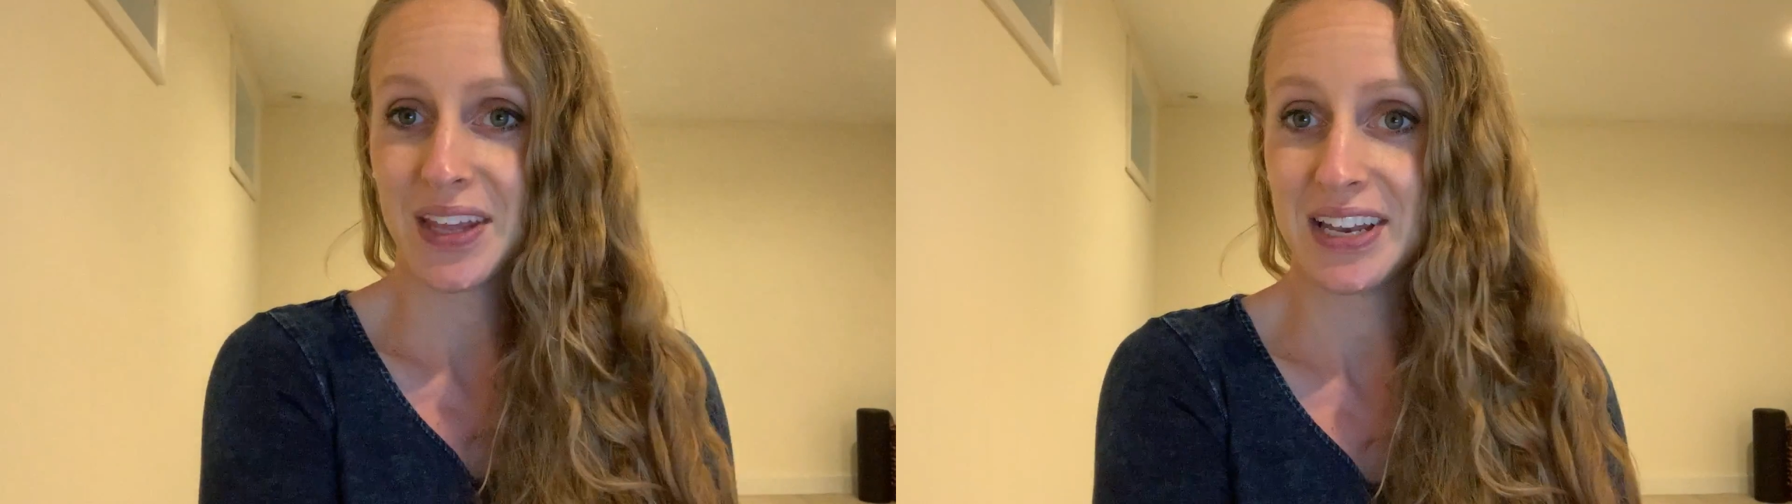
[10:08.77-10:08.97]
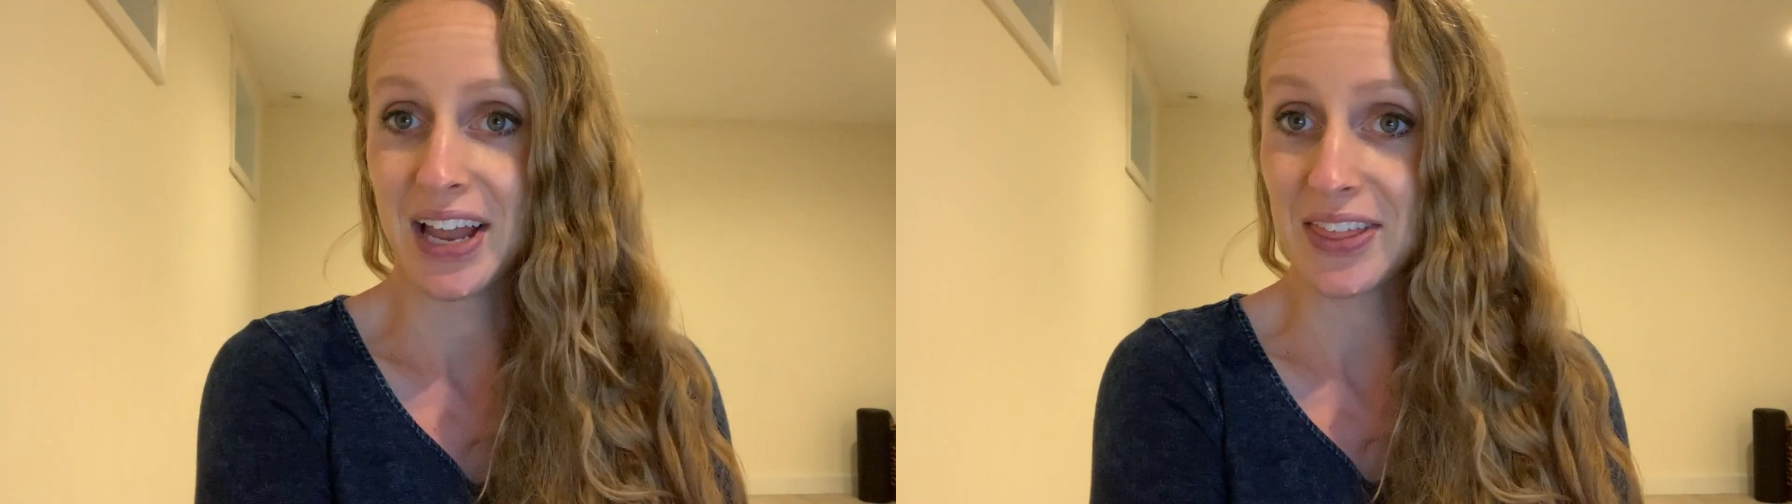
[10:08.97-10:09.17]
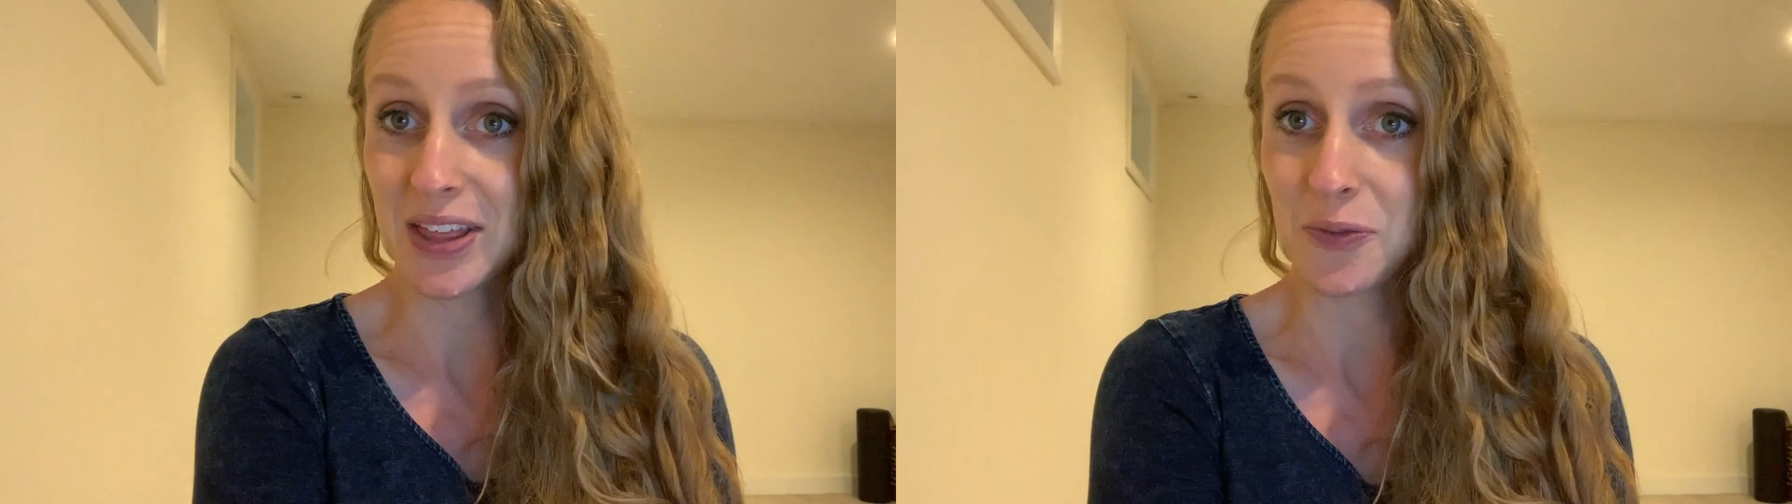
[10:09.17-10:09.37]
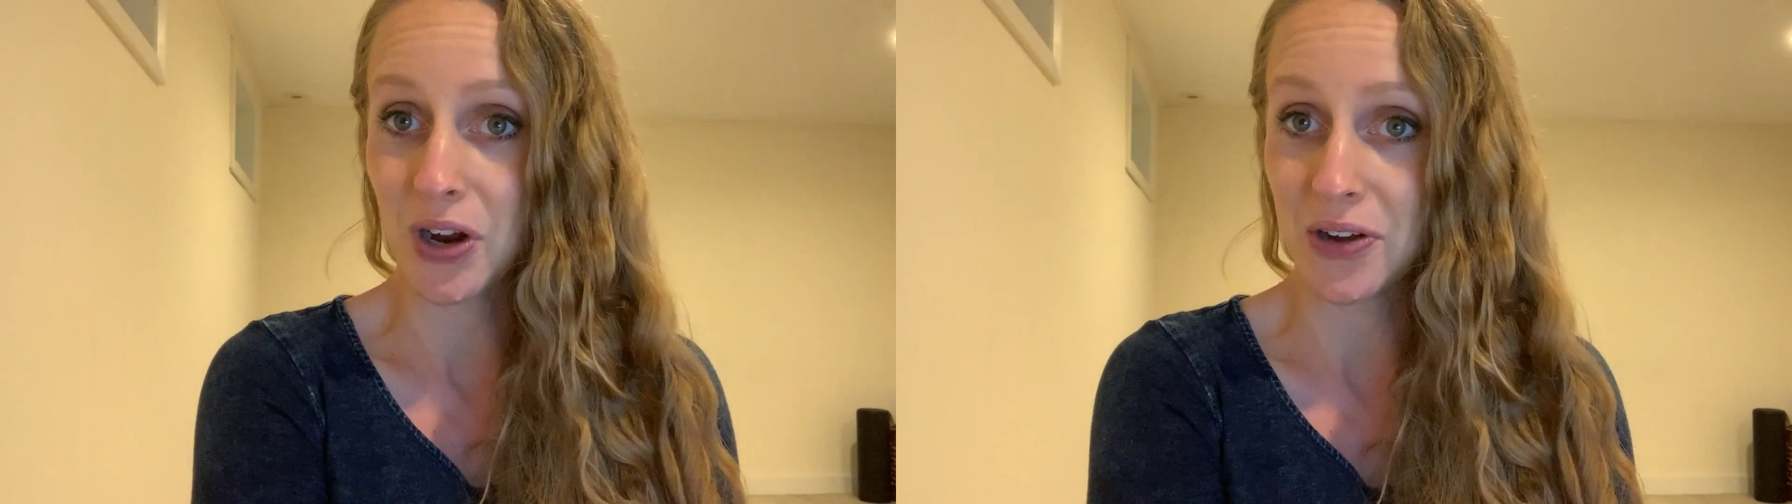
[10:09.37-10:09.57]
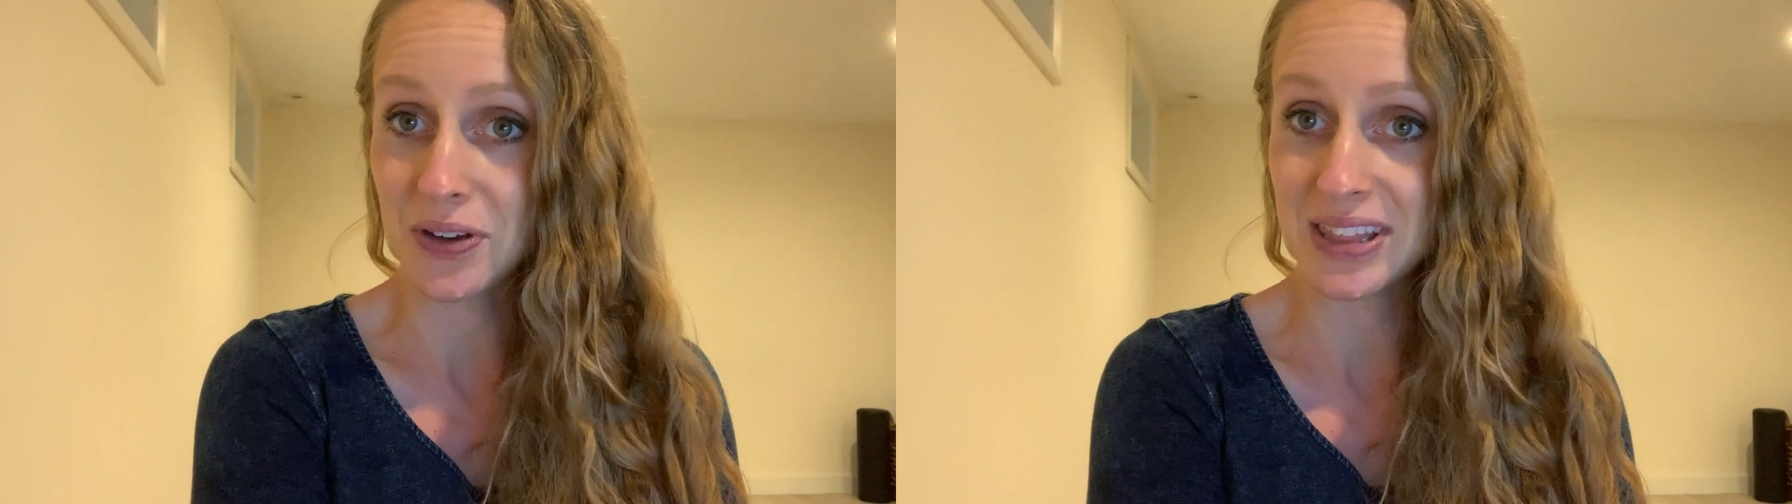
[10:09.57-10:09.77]
Nothing
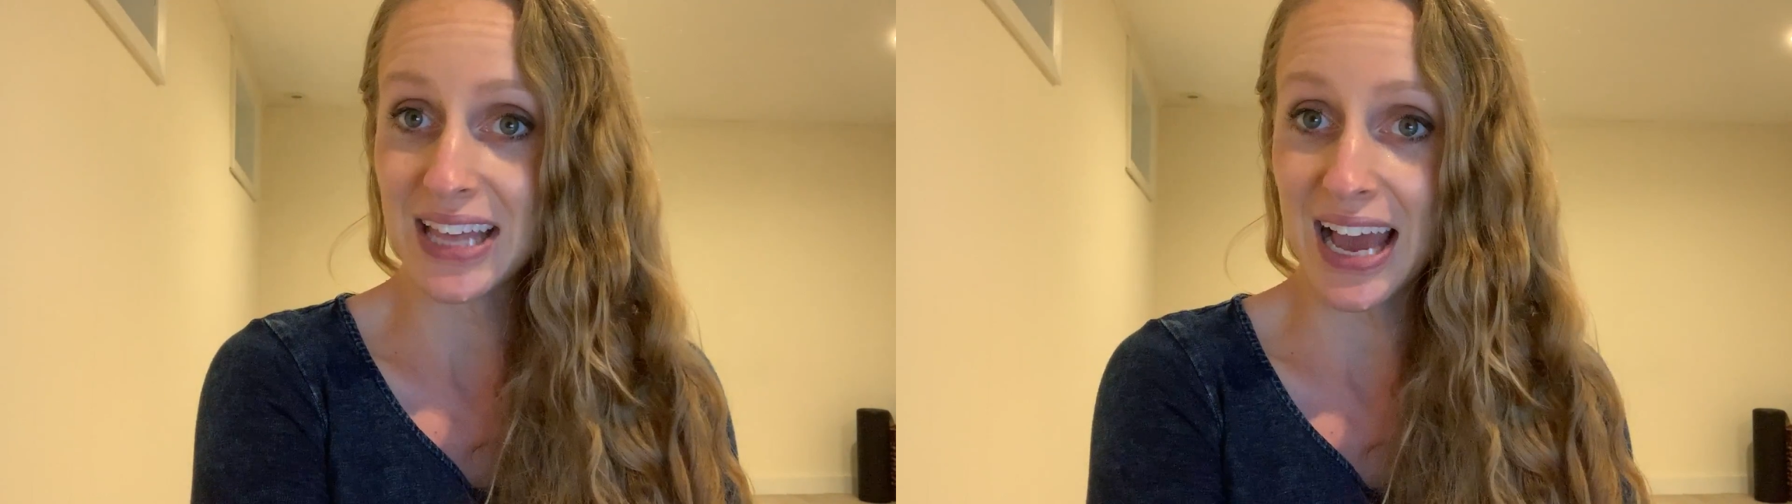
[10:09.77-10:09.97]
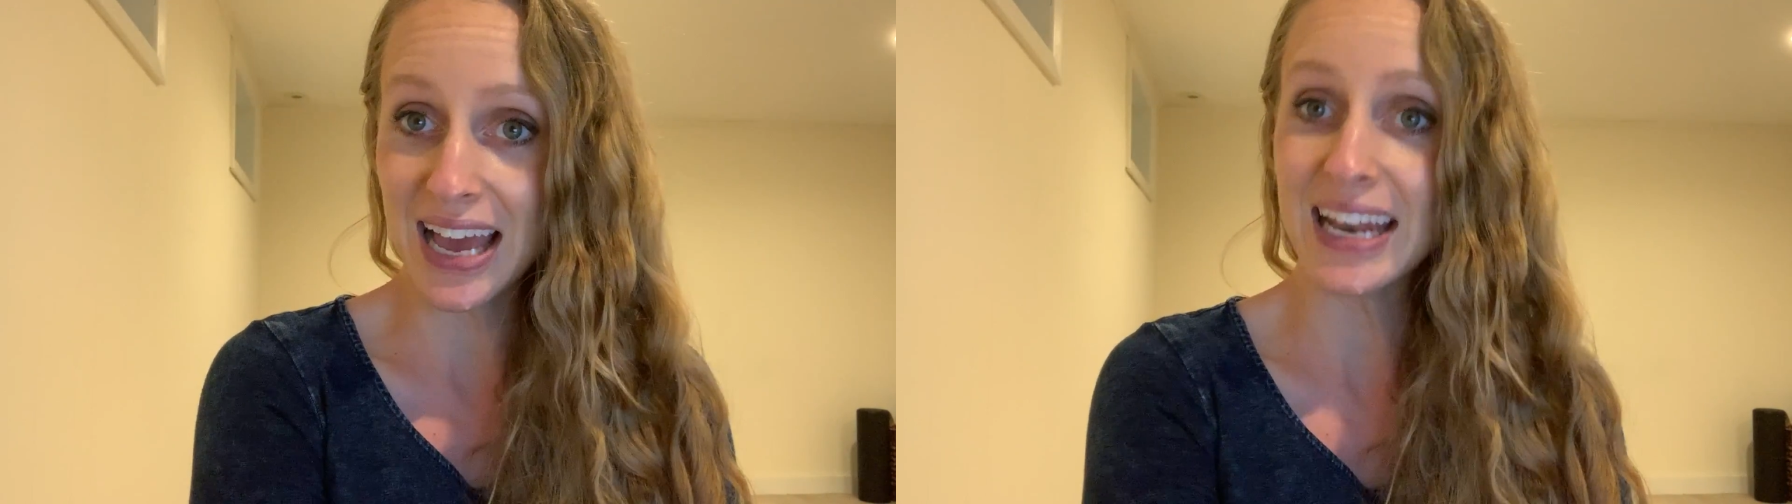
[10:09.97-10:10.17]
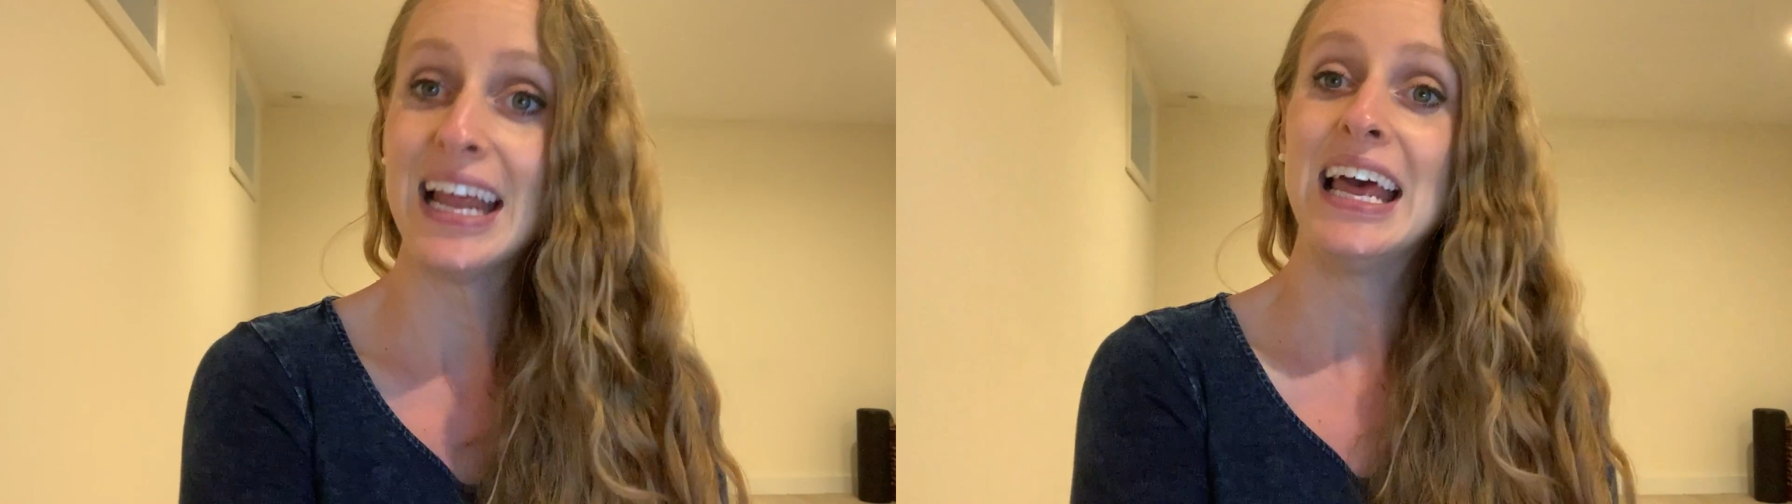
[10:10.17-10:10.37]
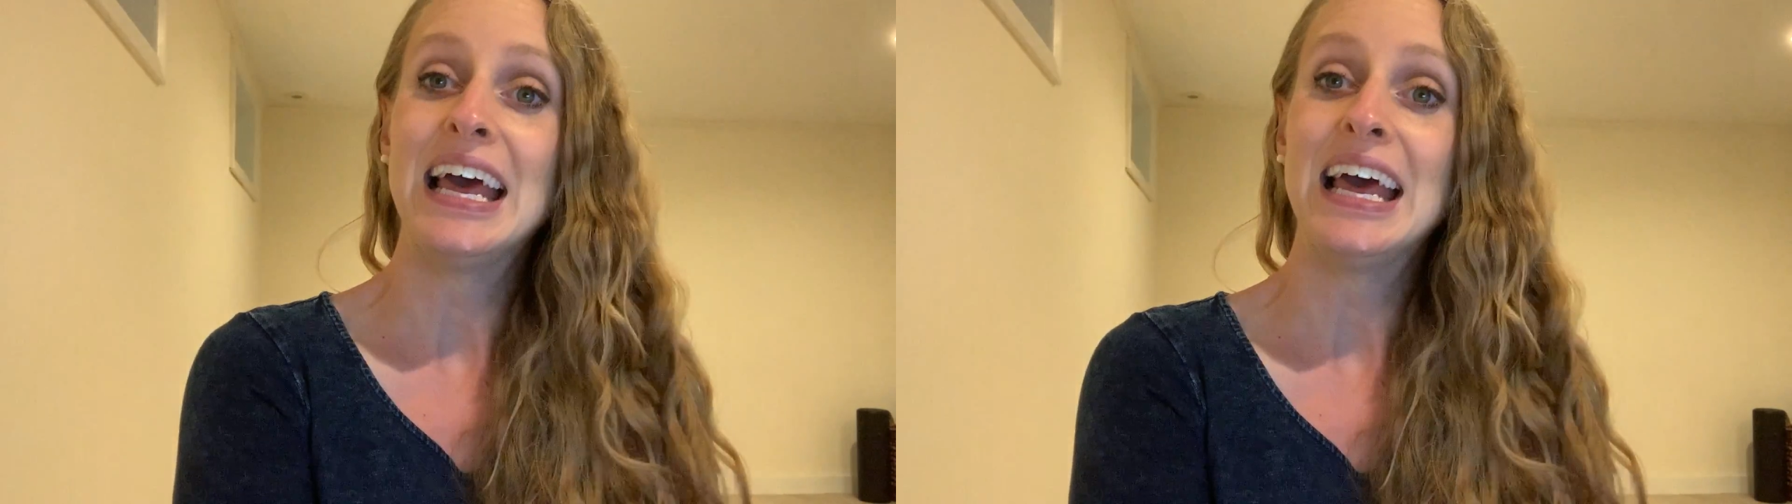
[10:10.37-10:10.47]
wrong with that,